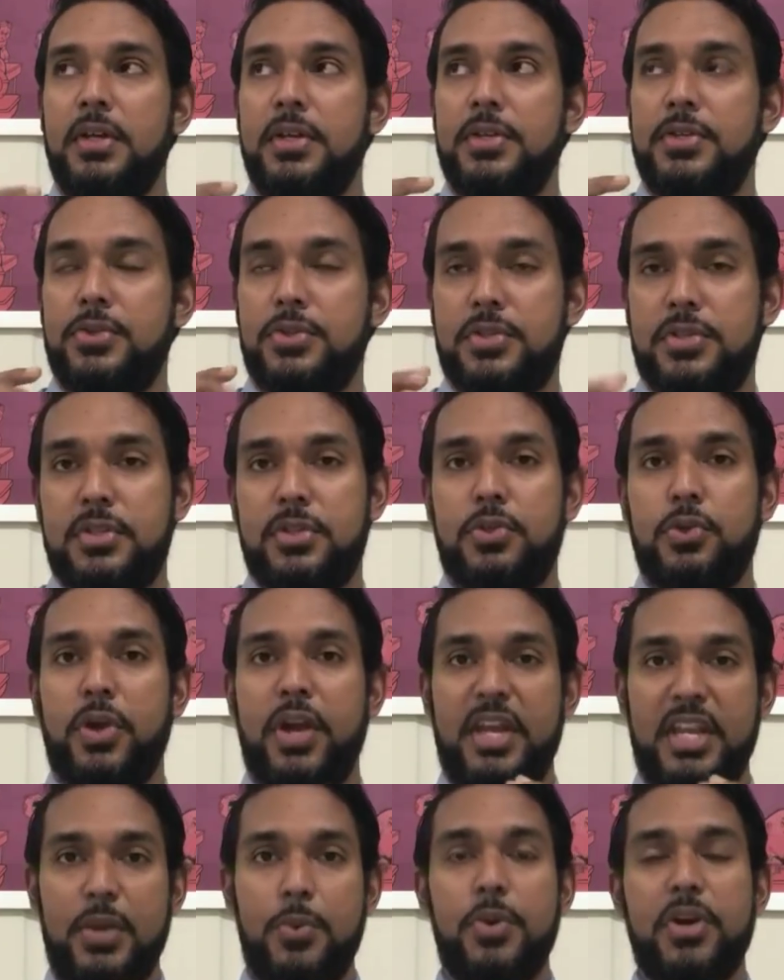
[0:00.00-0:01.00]
So
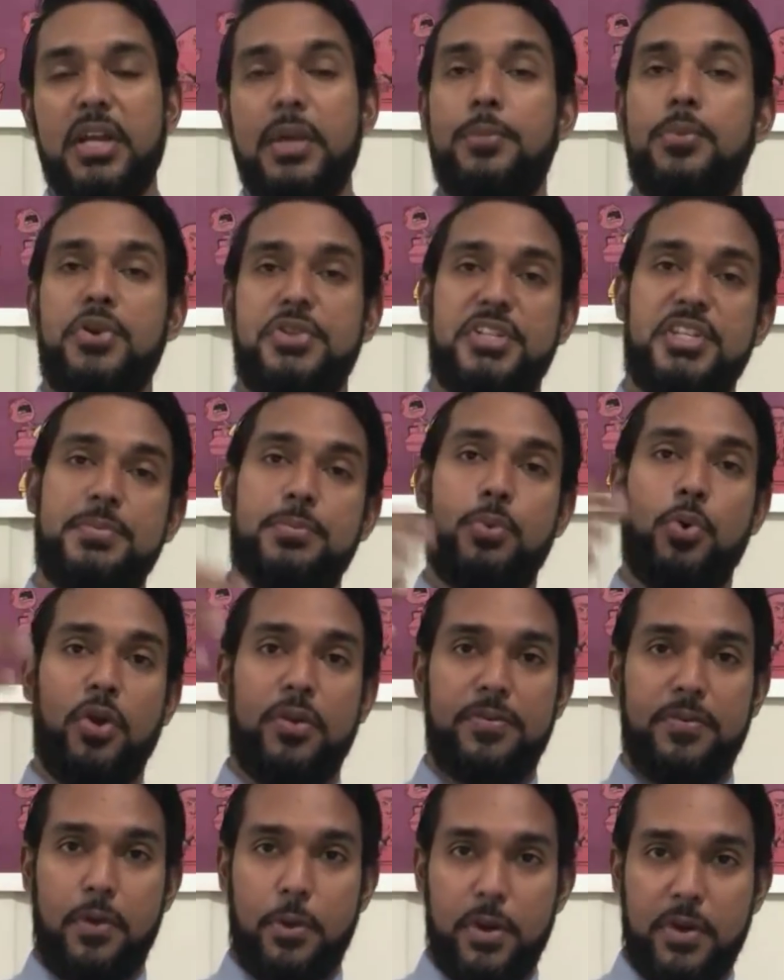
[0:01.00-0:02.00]
any work in process
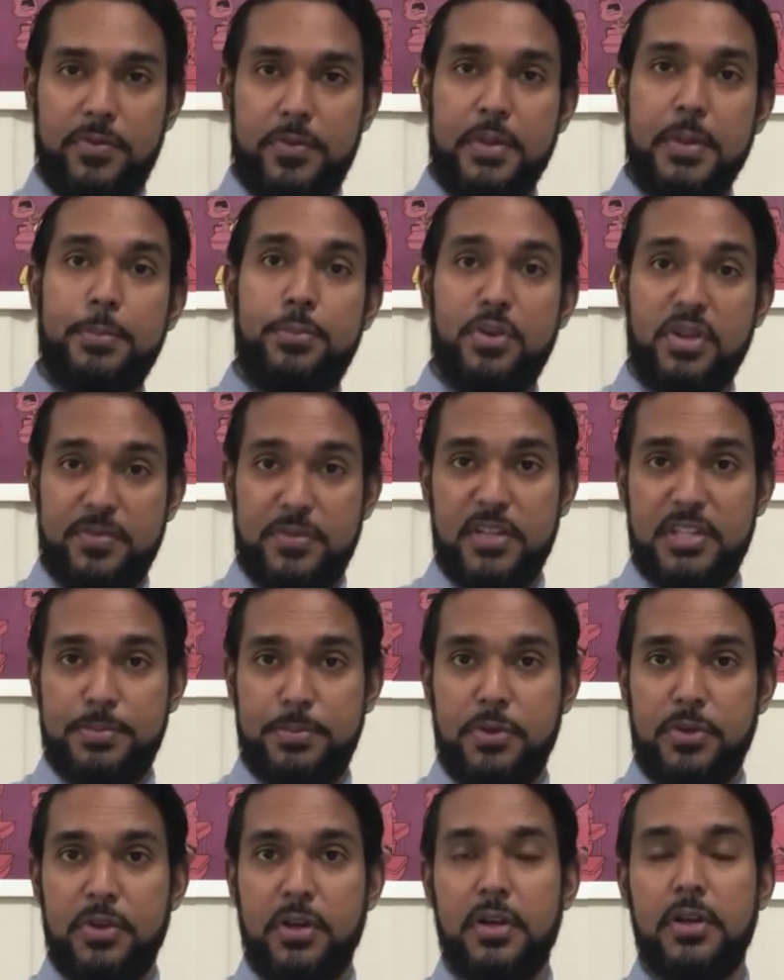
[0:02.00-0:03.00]
brought forward from the previous
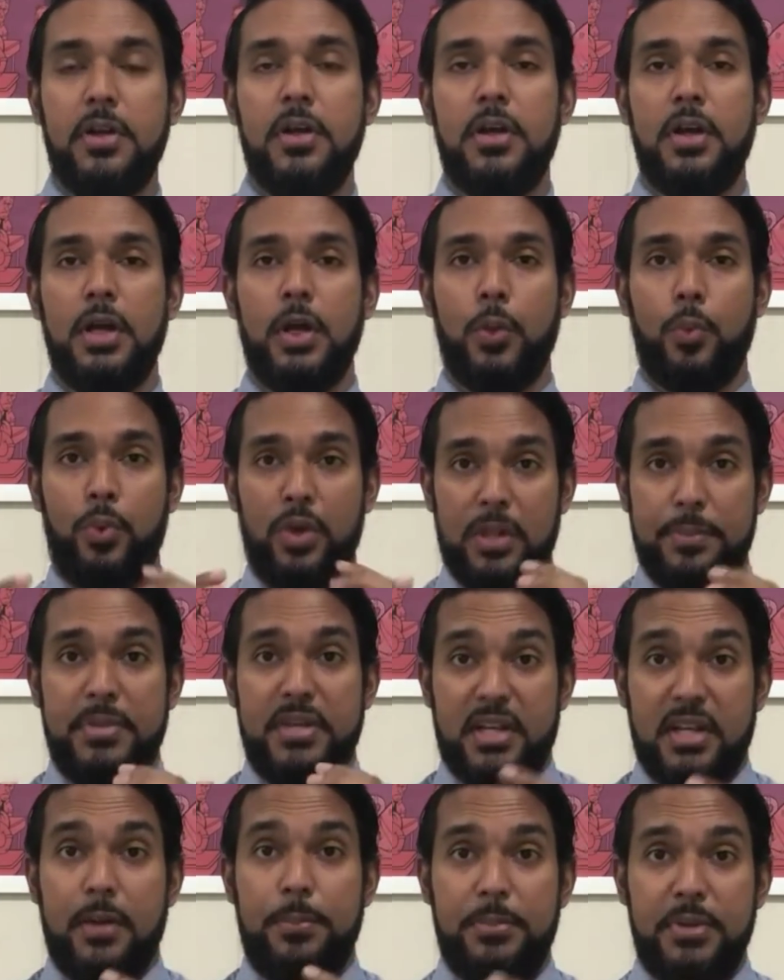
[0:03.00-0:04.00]
period will be
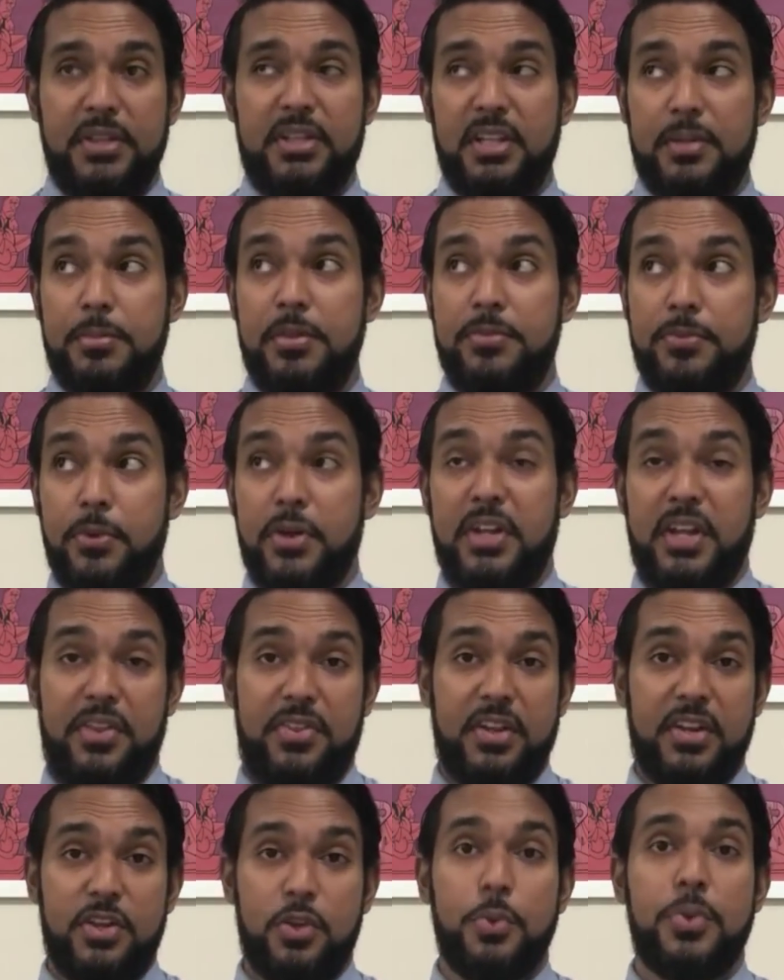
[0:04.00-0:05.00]
completed before
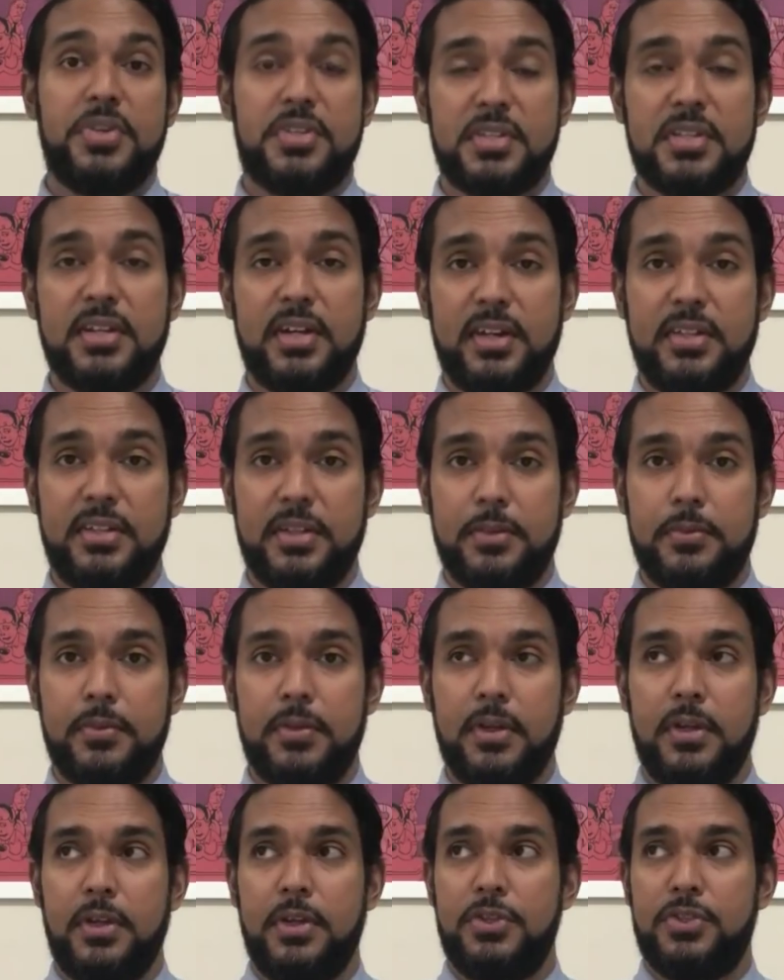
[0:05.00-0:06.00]
anything new is started.
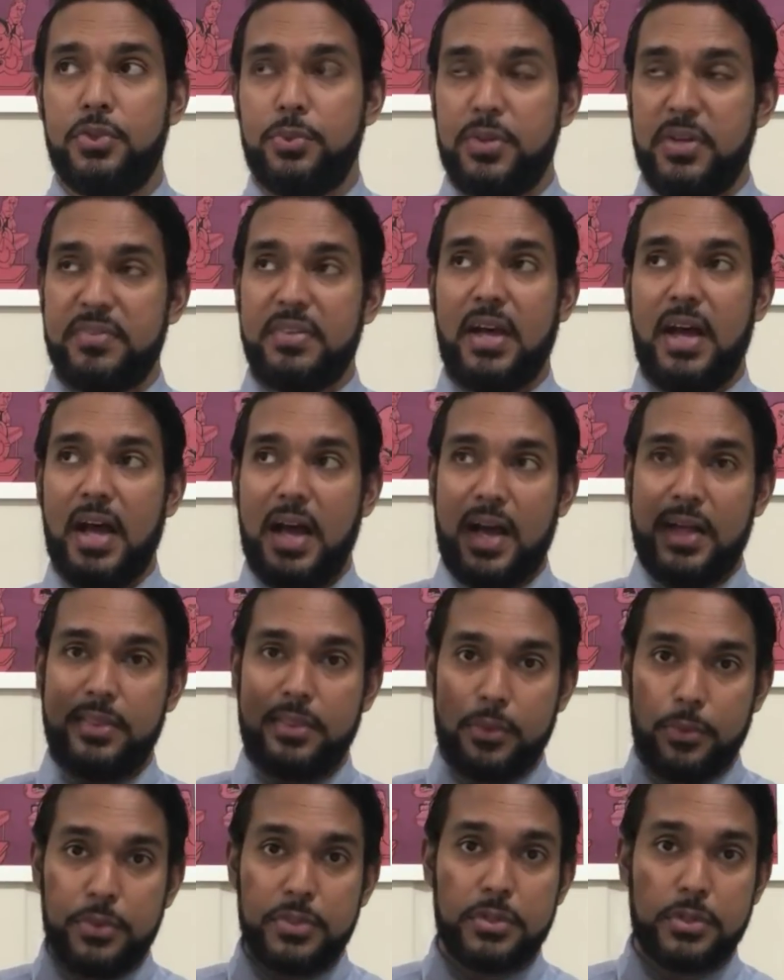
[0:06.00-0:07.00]
So we have to
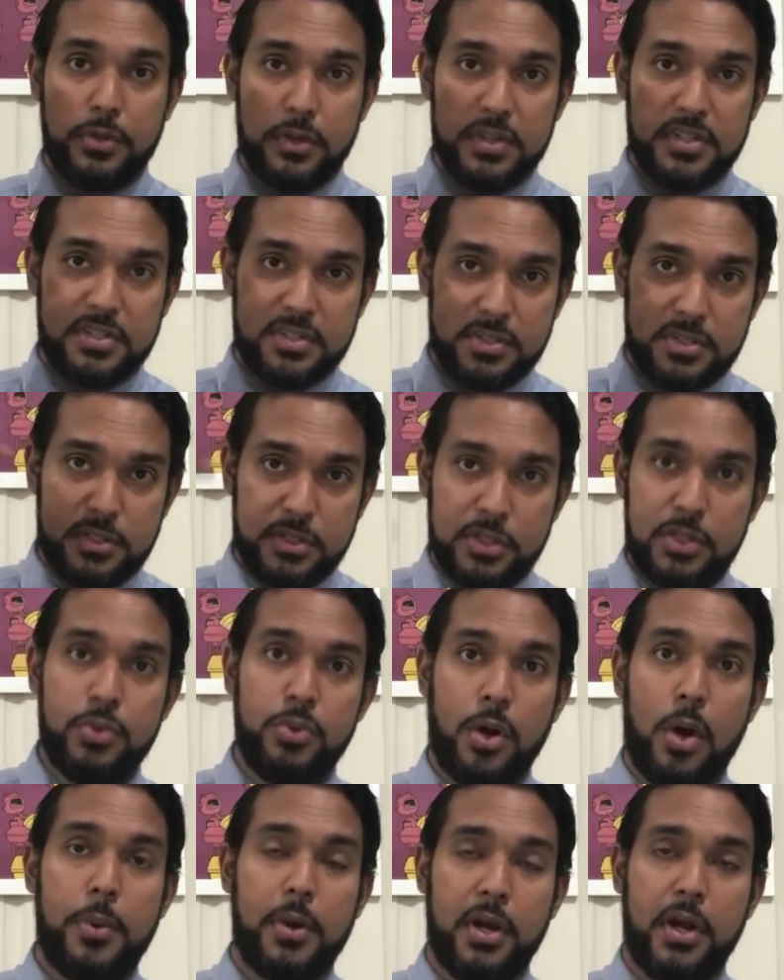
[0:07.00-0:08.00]
add those costs
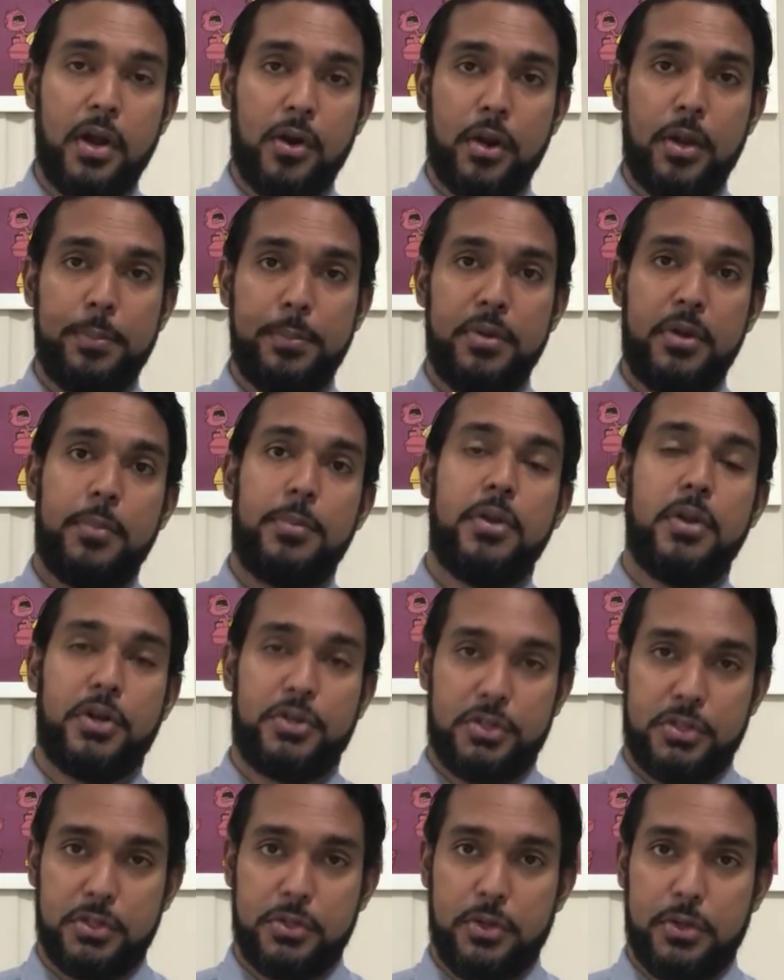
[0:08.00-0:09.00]
to our current period
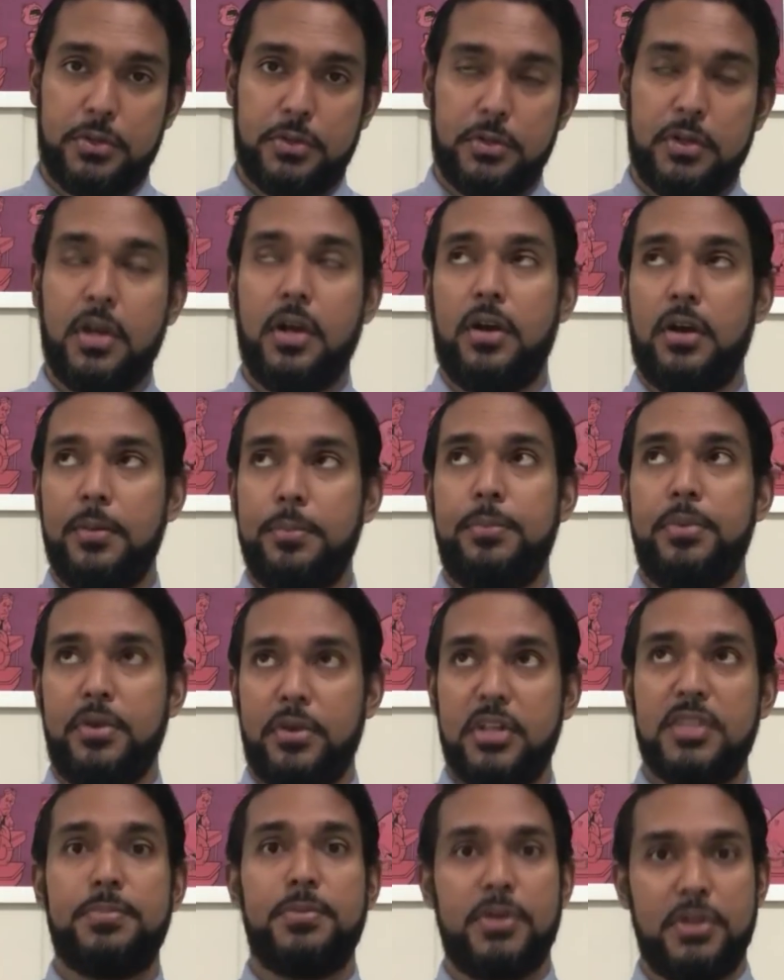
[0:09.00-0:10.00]
production costs. Current
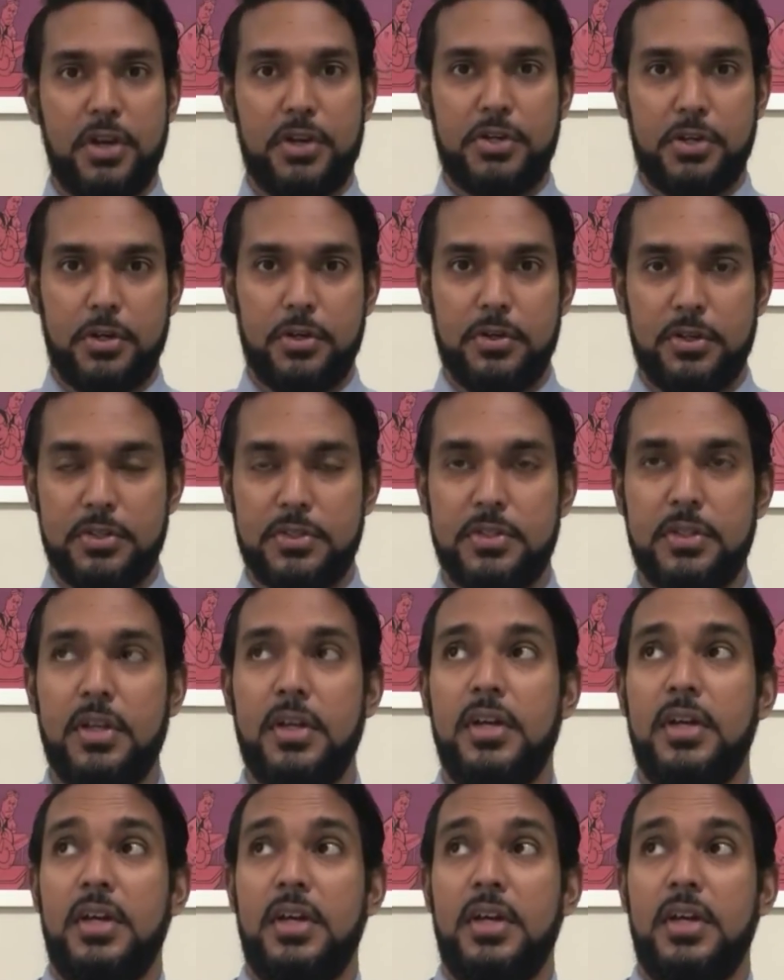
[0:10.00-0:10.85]
period's production costs.